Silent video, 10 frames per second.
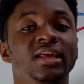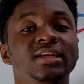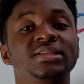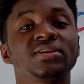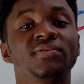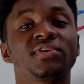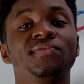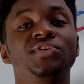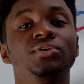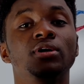Instead of
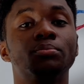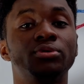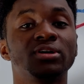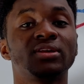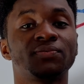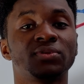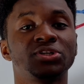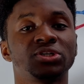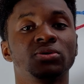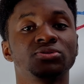giving you a broad
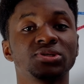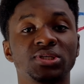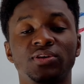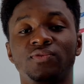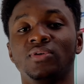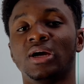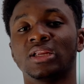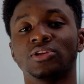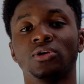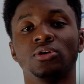definition, I'll just give you an
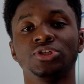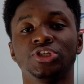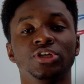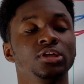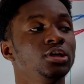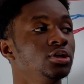analogy.